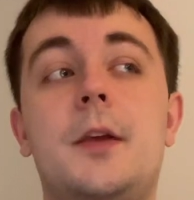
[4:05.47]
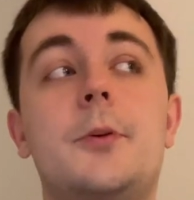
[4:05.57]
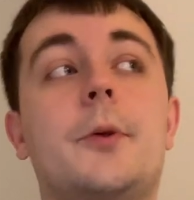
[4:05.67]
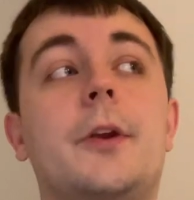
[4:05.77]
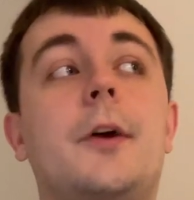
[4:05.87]

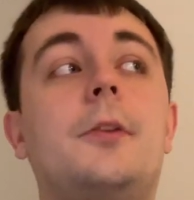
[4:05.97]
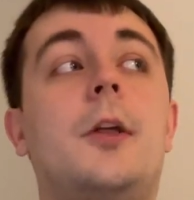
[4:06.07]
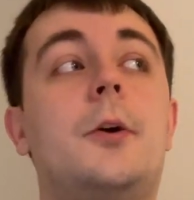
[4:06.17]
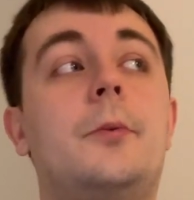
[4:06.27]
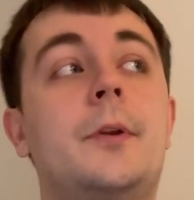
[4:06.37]
You are not
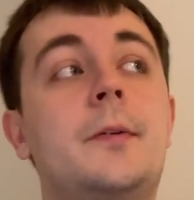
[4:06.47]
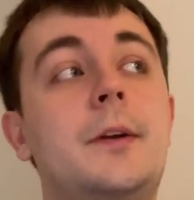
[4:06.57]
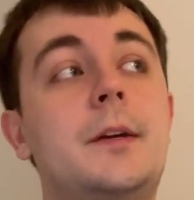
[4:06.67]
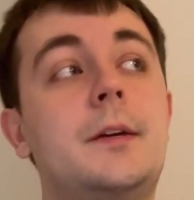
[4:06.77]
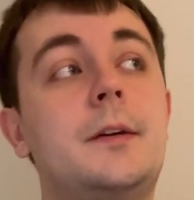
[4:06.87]
alone.
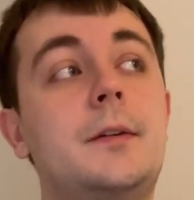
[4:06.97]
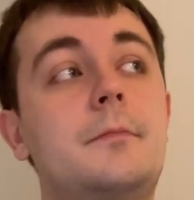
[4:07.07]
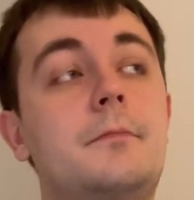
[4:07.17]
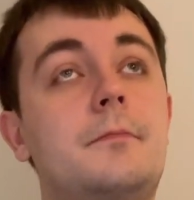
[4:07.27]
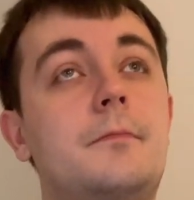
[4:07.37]

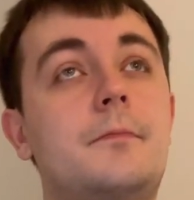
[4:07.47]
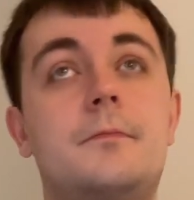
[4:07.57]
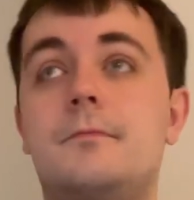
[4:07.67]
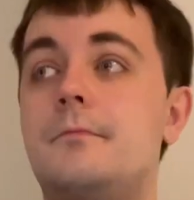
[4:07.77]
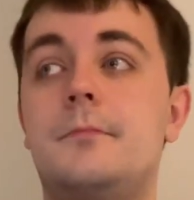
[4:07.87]

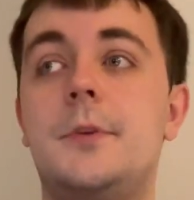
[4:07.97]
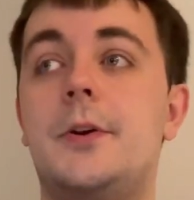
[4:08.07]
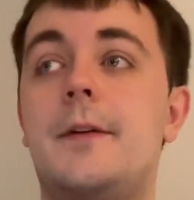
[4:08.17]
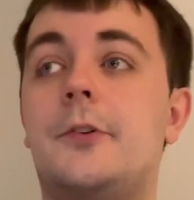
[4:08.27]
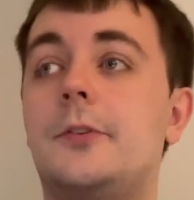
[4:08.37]
You're
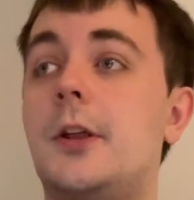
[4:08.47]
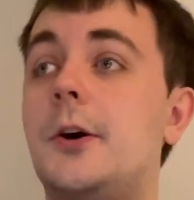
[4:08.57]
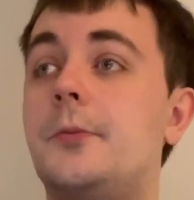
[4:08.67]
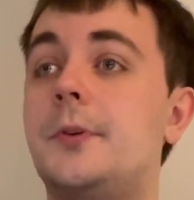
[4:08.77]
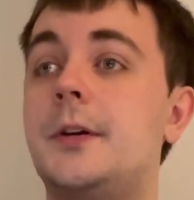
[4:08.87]
never
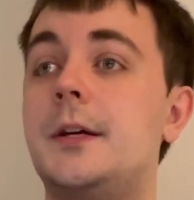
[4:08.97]
alone.